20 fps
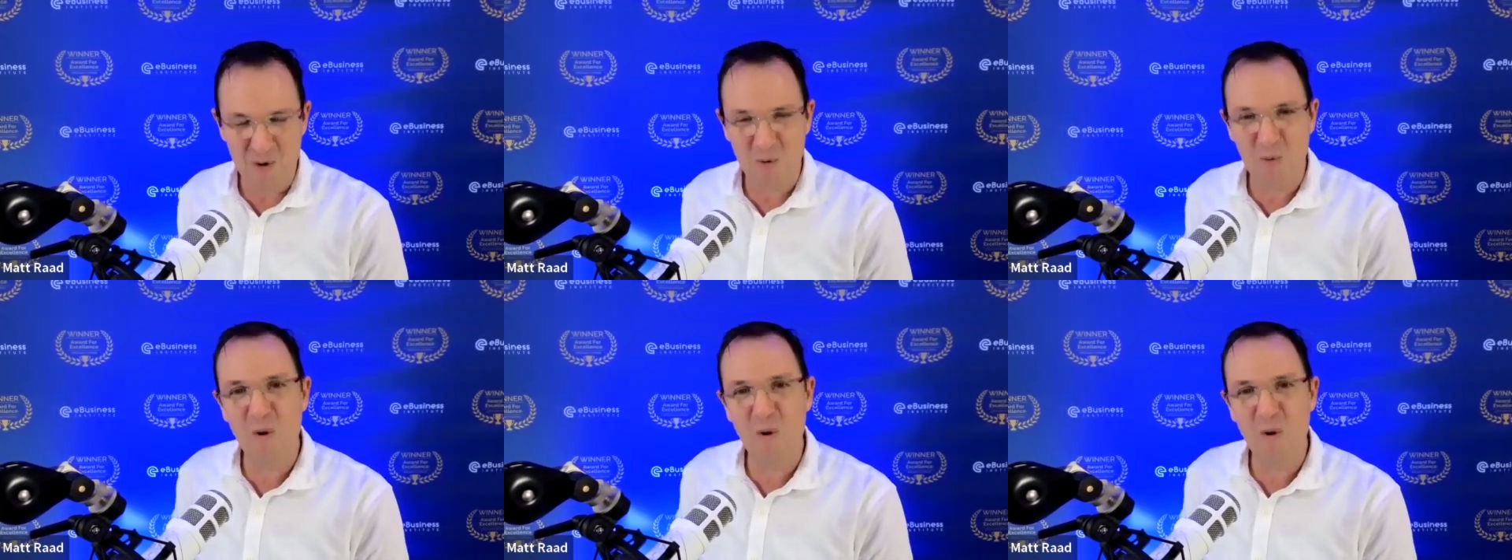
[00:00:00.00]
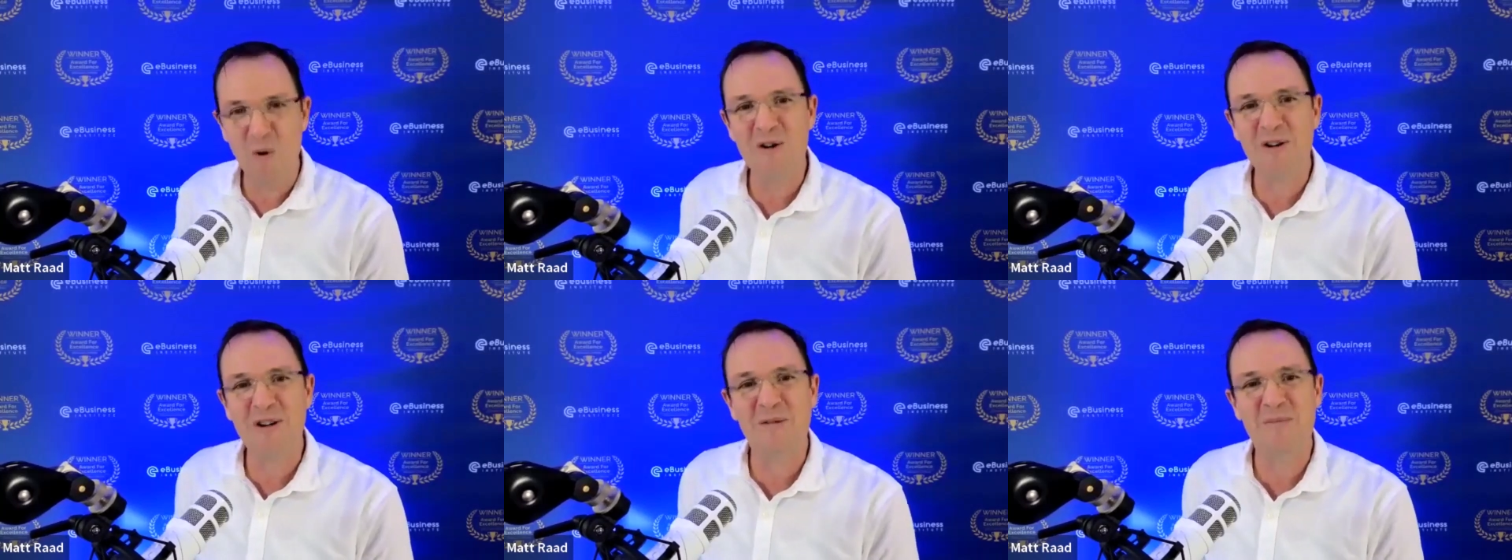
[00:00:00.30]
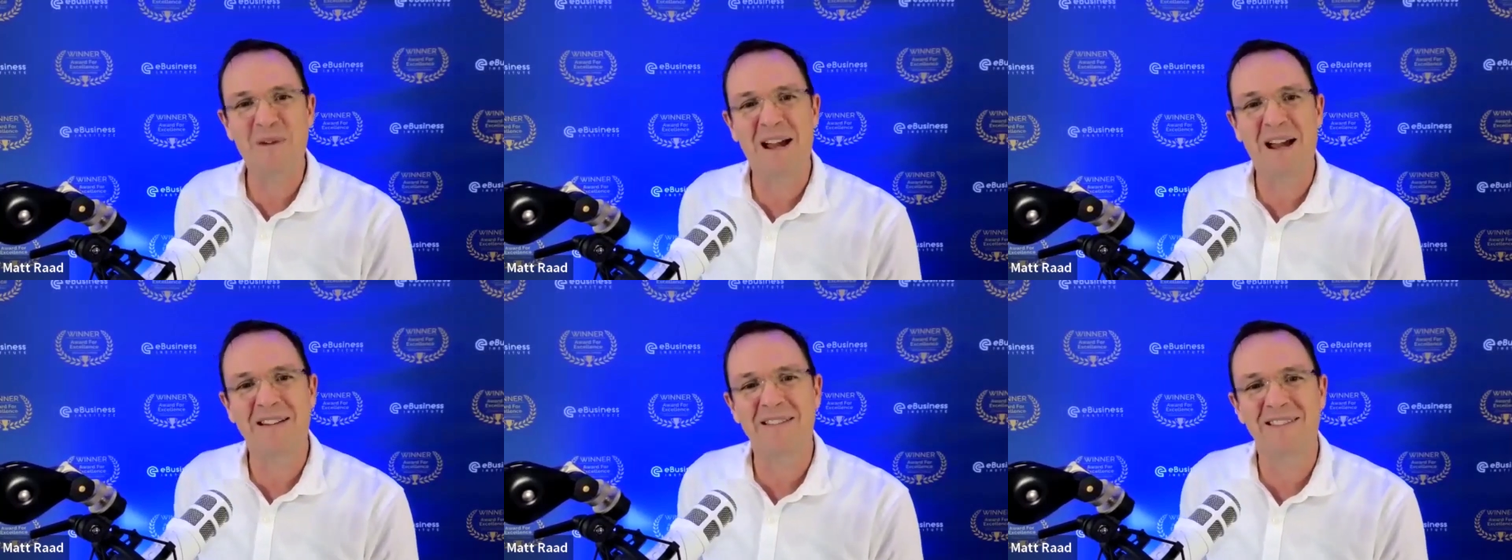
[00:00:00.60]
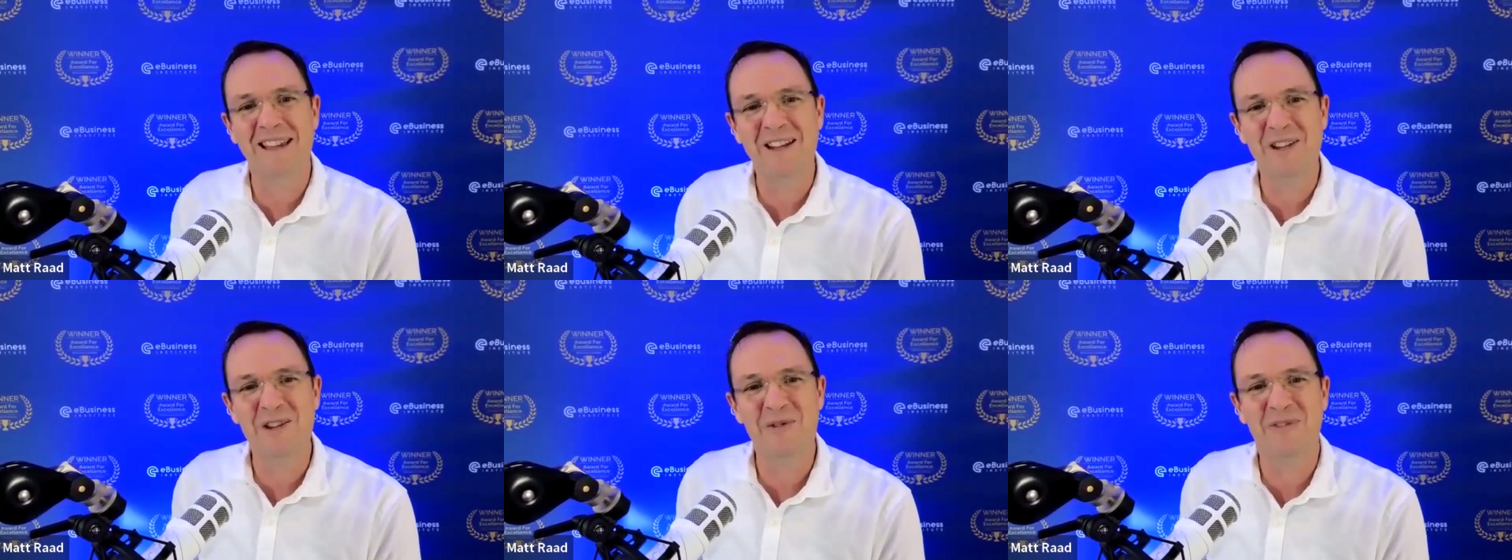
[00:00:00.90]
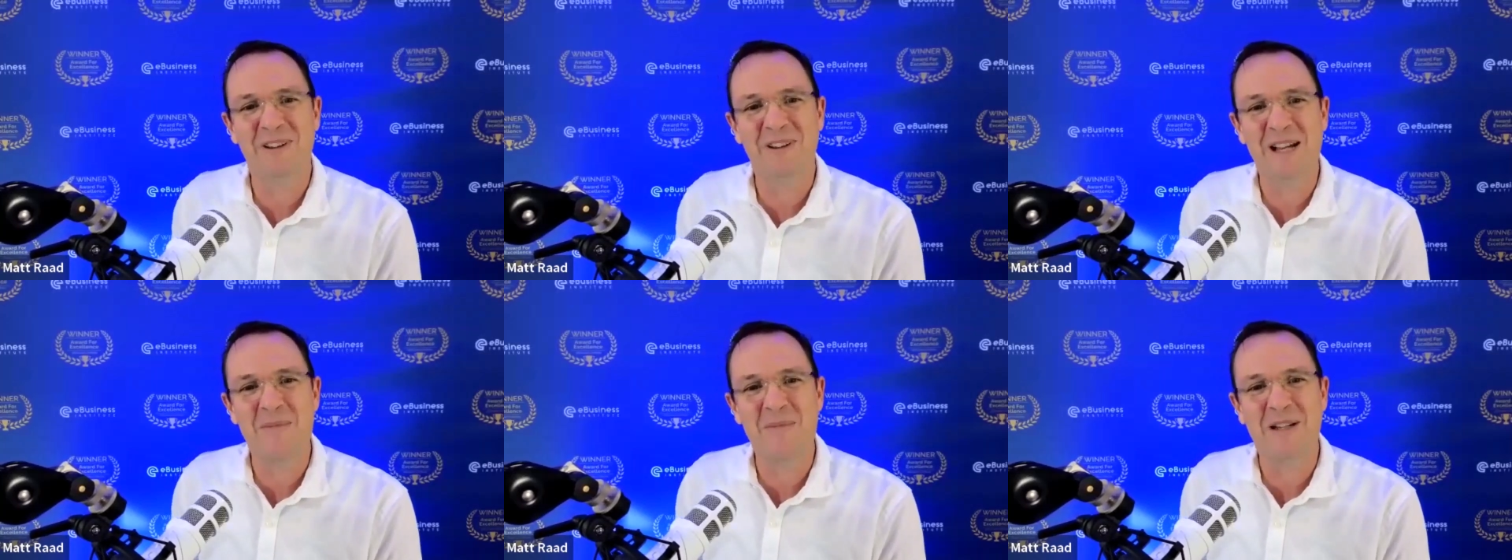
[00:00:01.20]
welcome and thank you
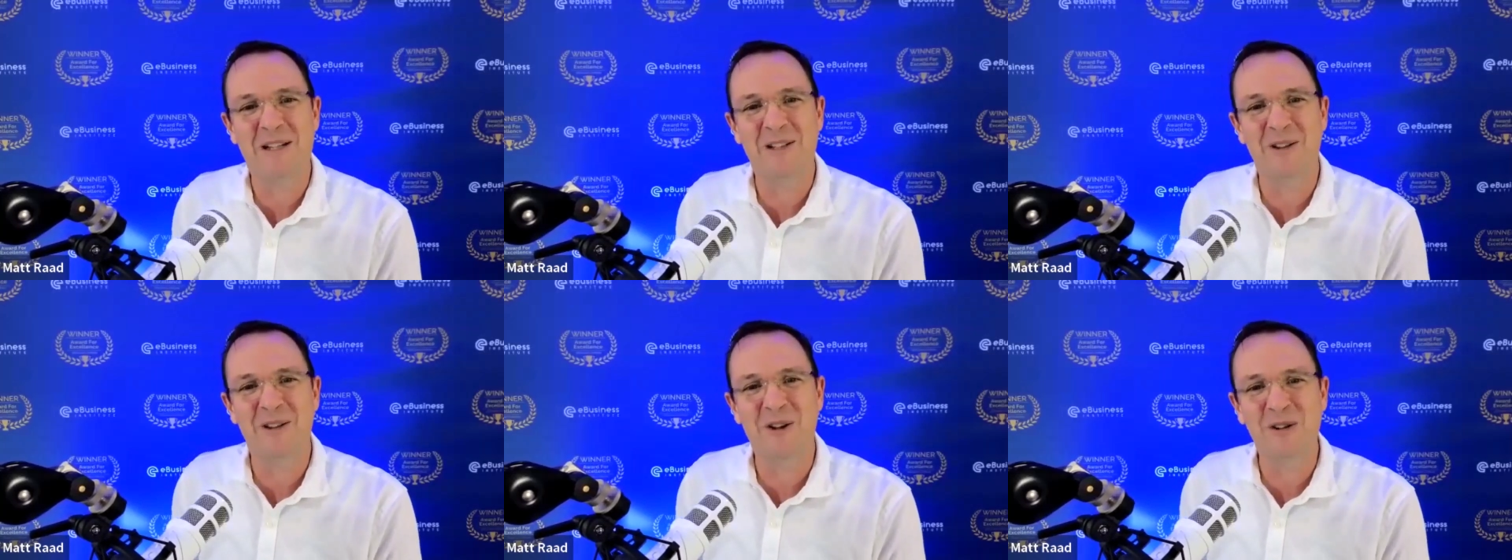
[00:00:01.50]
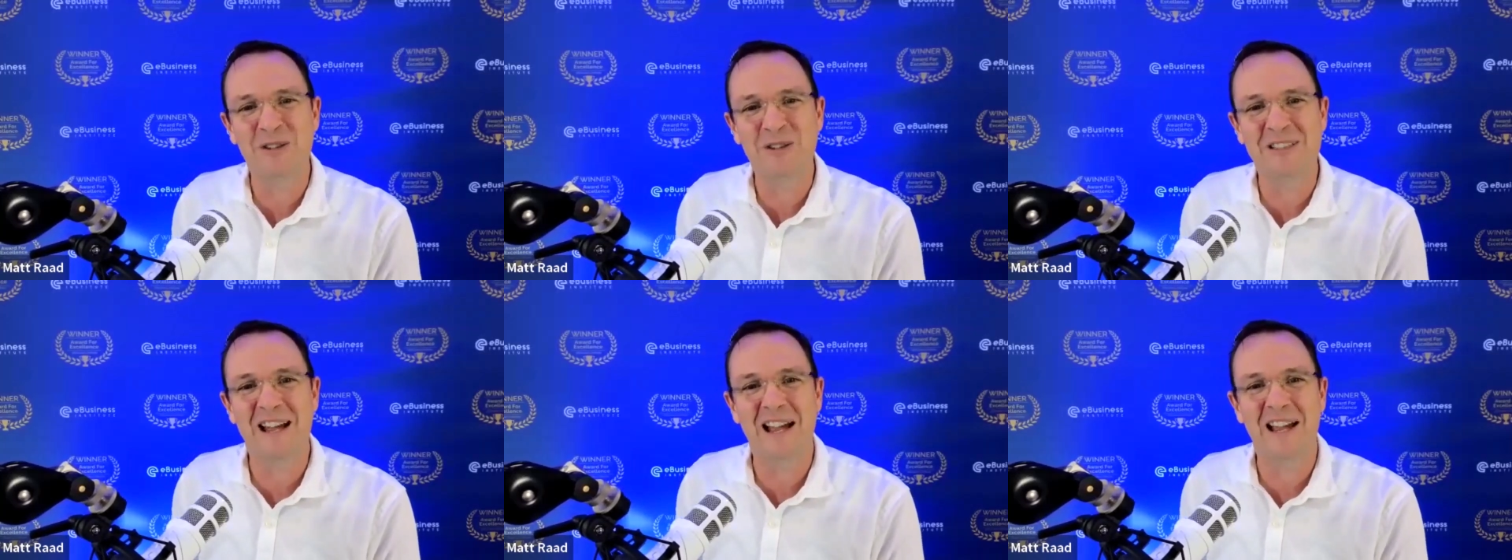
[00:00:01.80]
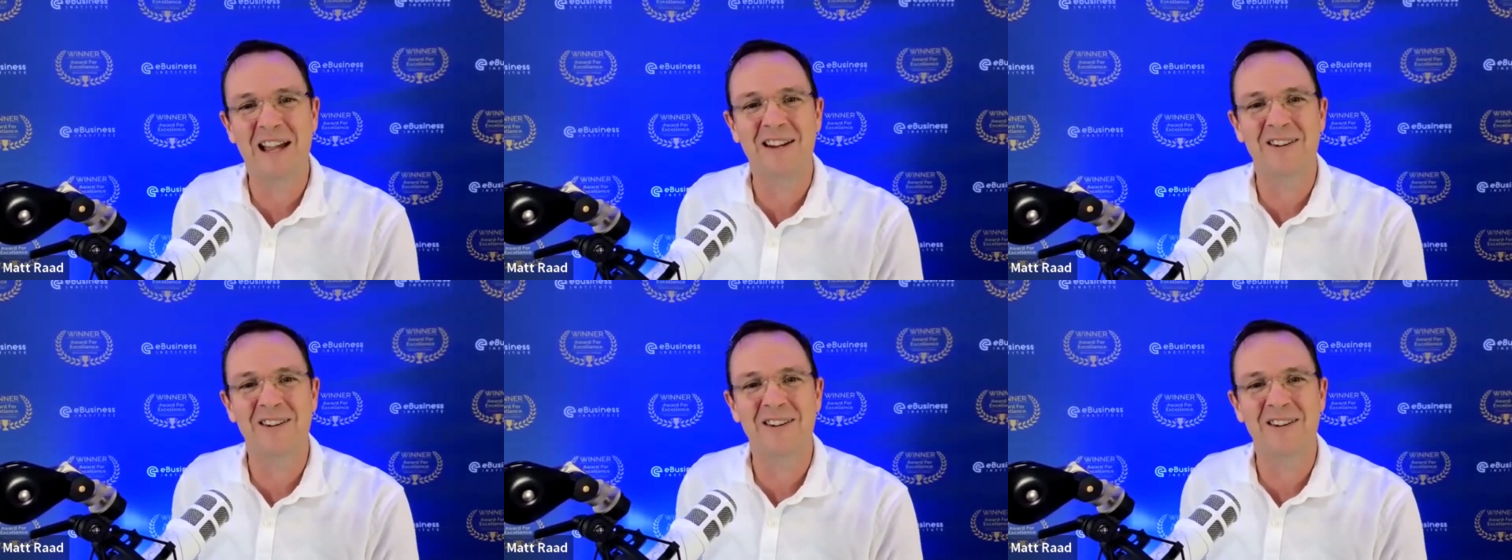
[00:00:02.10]
for coming along today.